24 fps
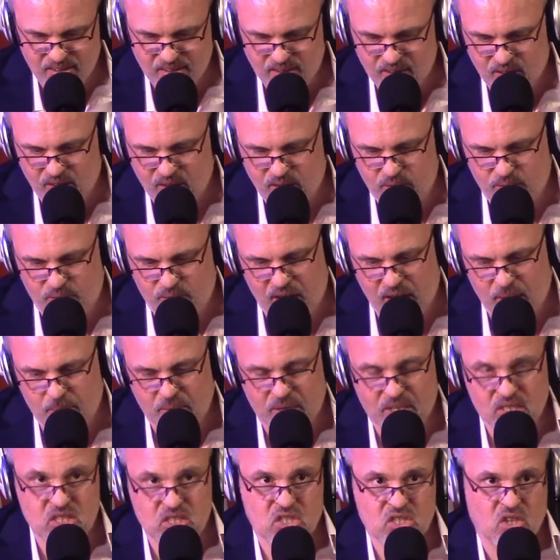of how
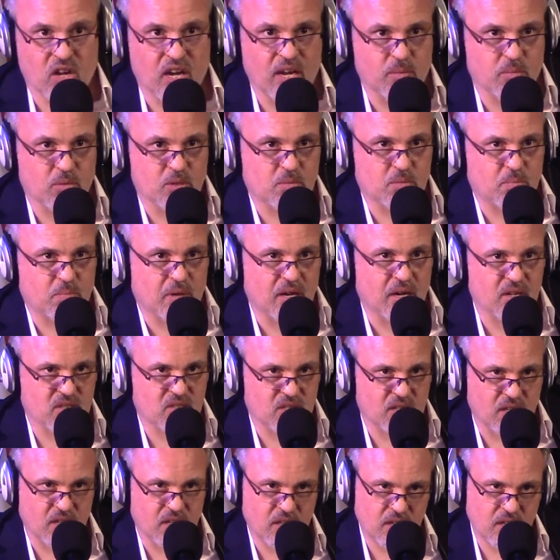much time was
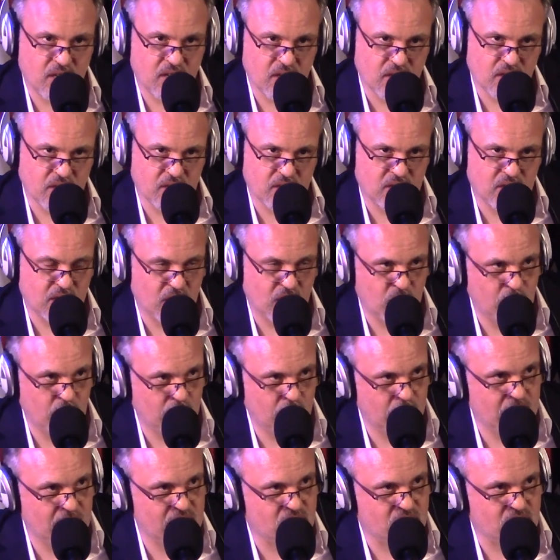passing. God, can you
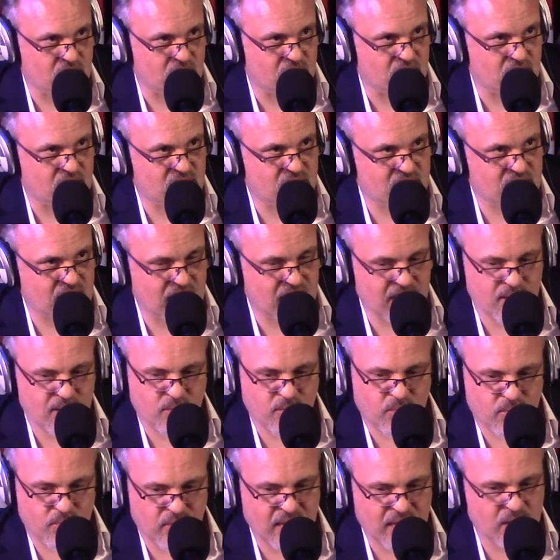imagine?
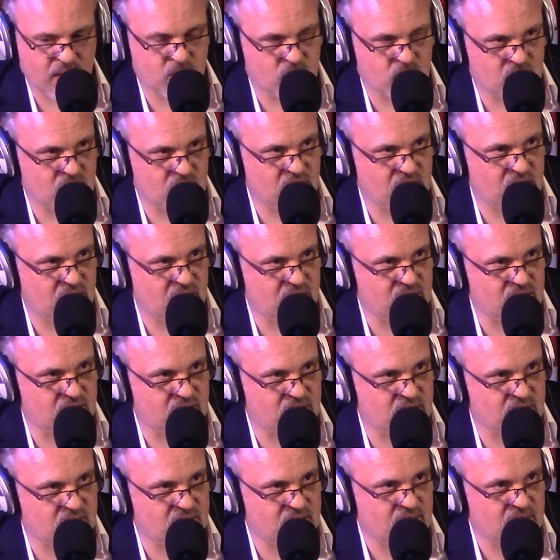10,000
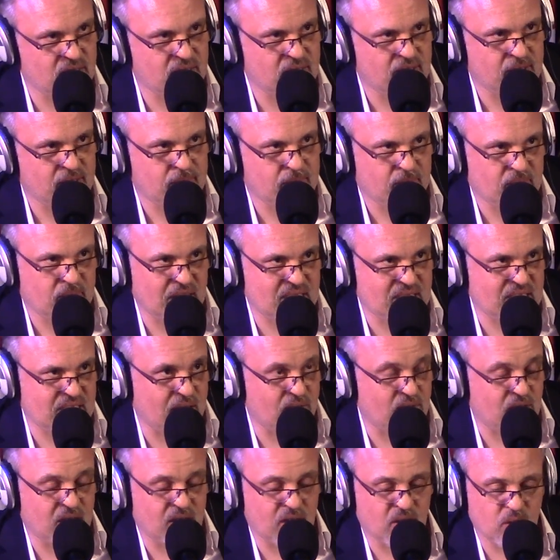years. That's how
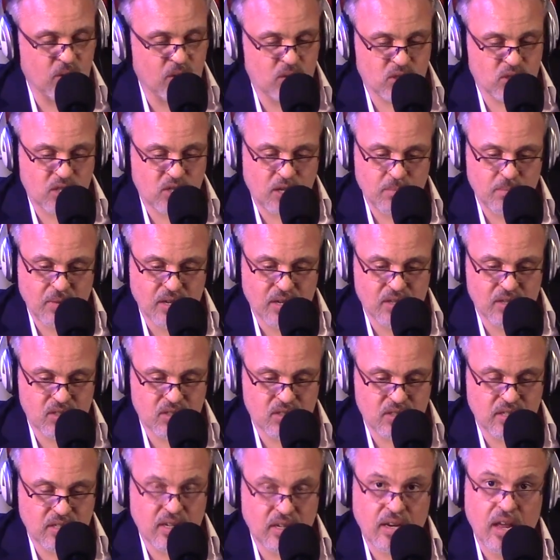he knew so much
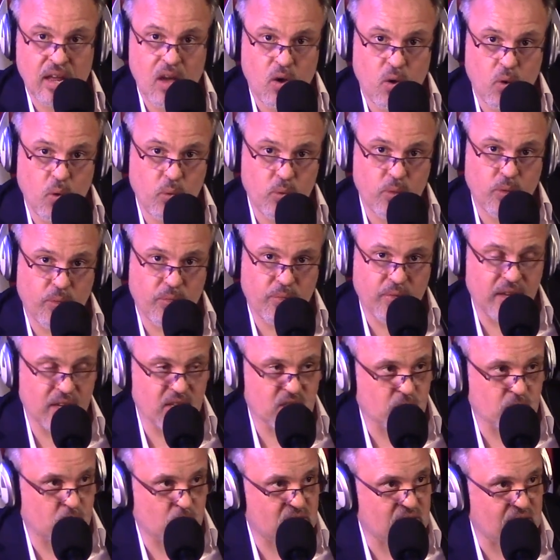and all the things
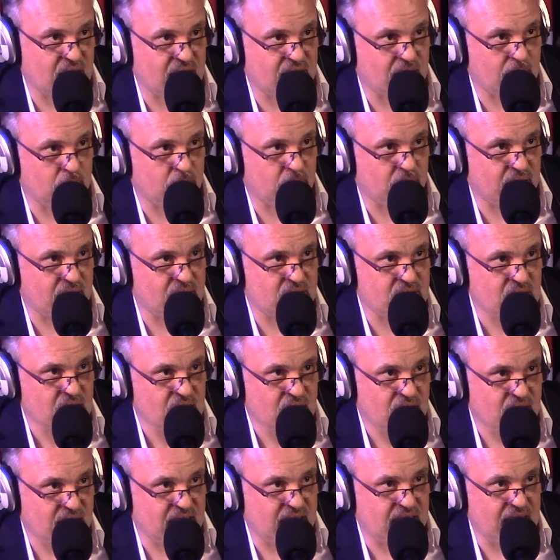that were taking place.
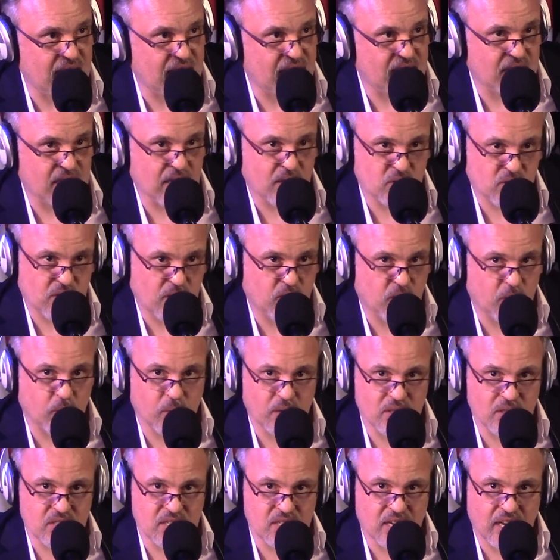At the end, he knows
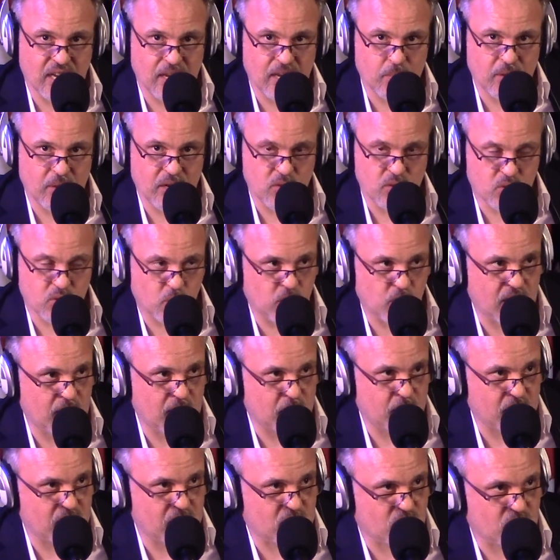everyone's name, he knows all their
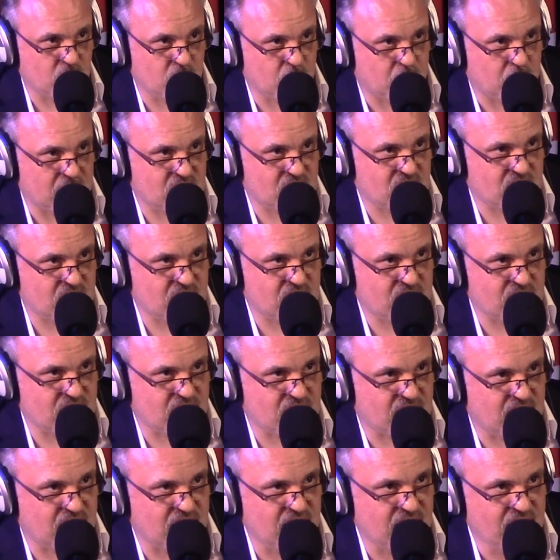personal business, doesn't
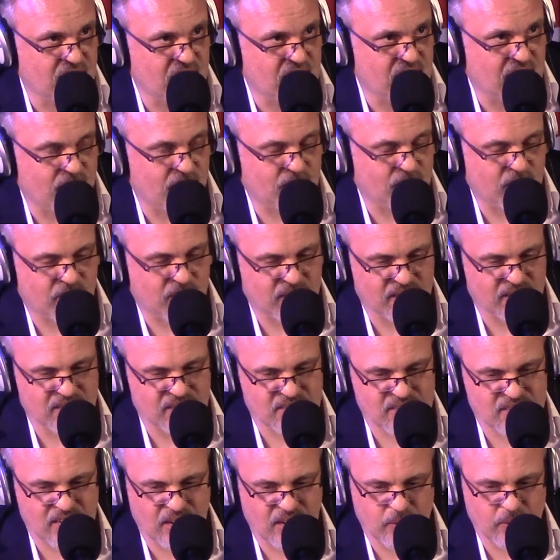he? Everything
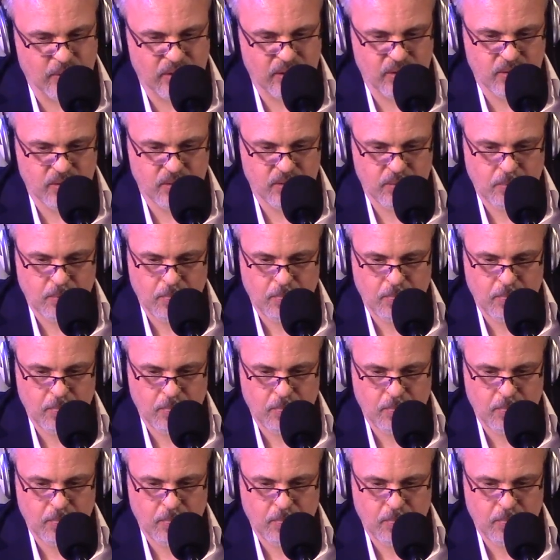that's going on.